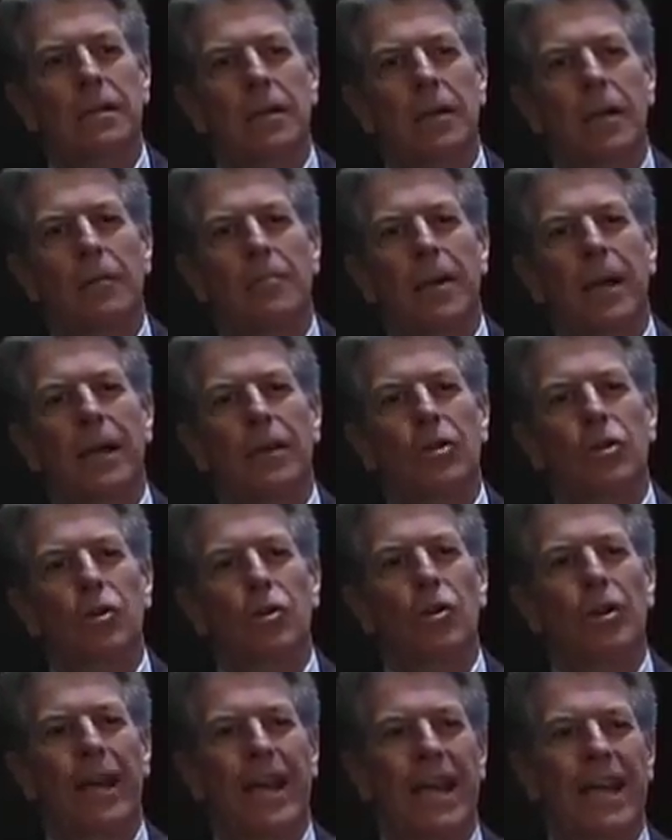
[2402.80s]
about
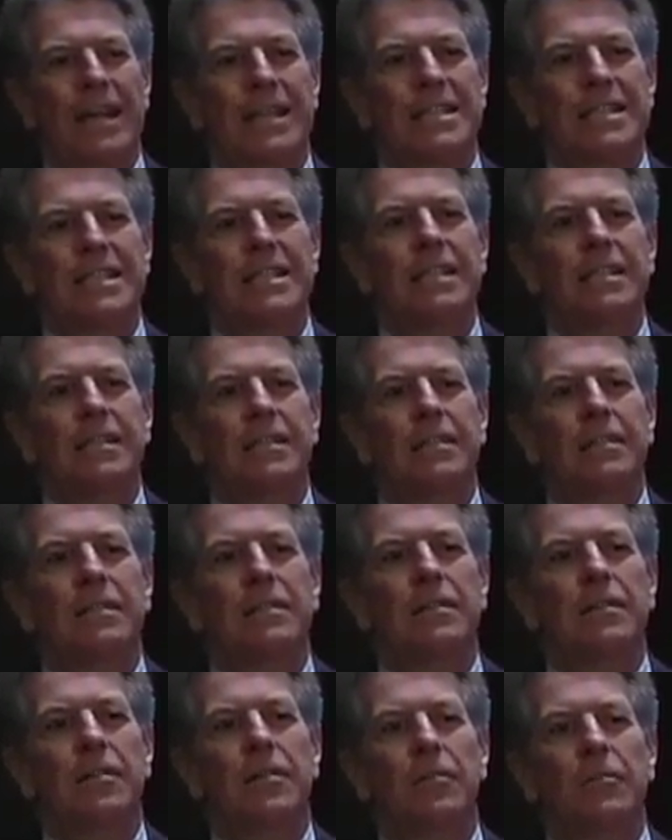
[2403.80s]
her acts in it
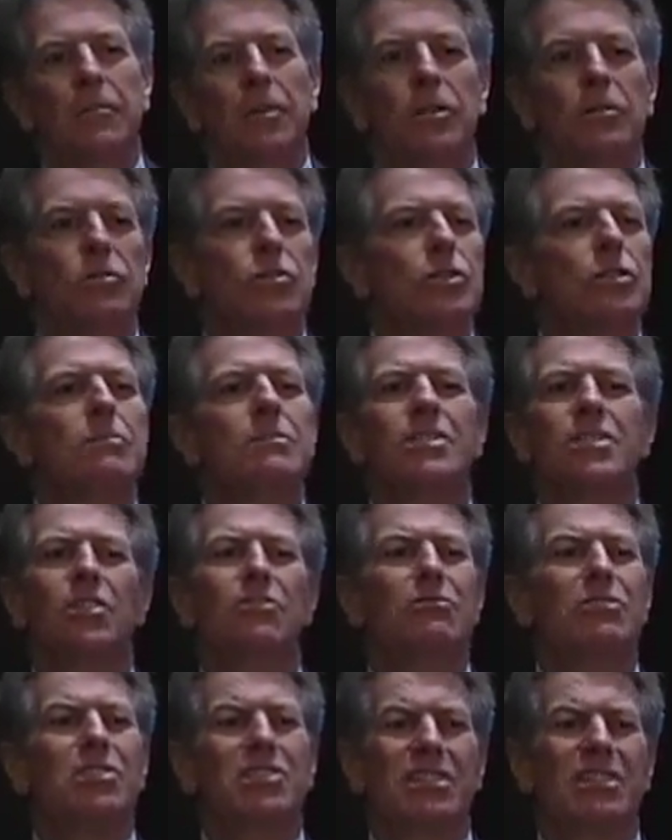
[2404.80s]
because she was so
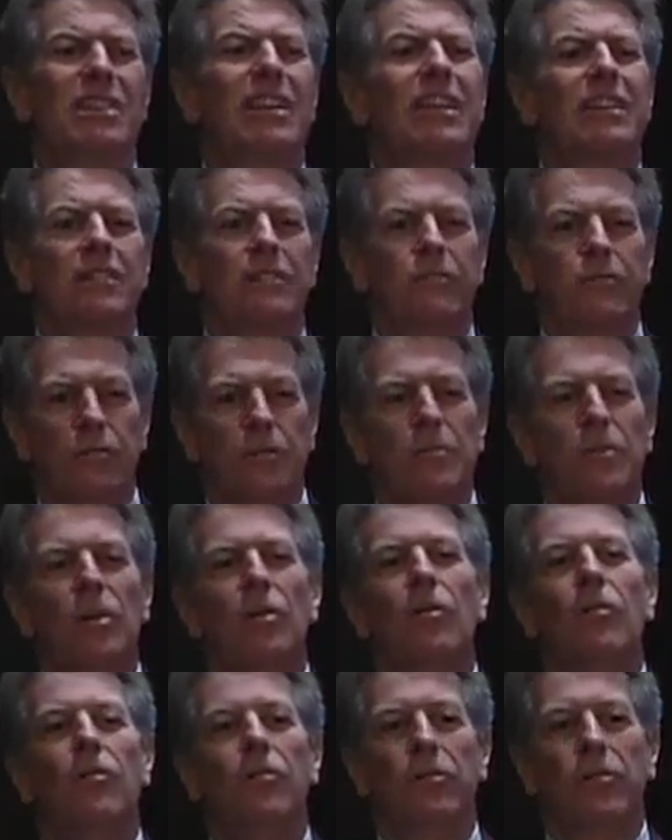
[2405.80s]
disconnected from the
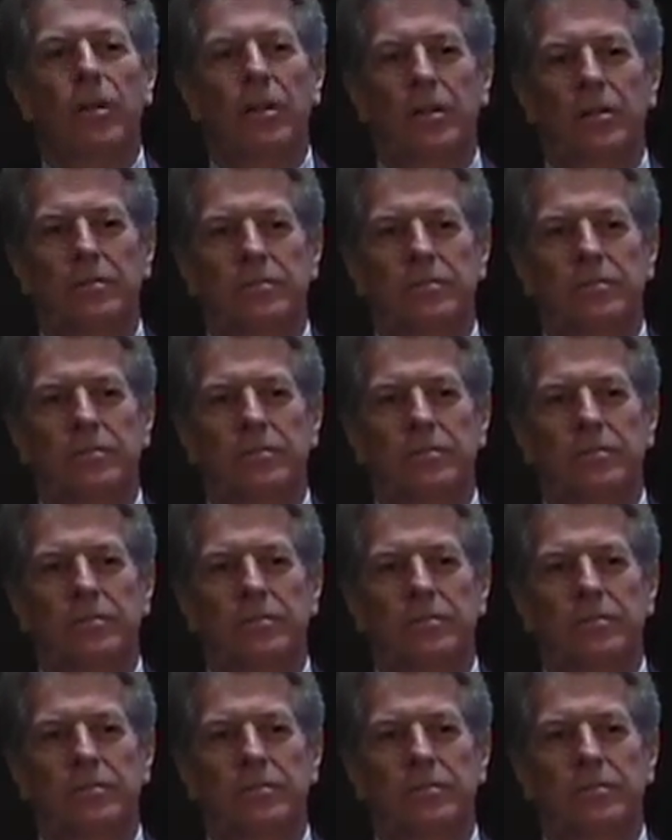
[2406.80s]
whole thing.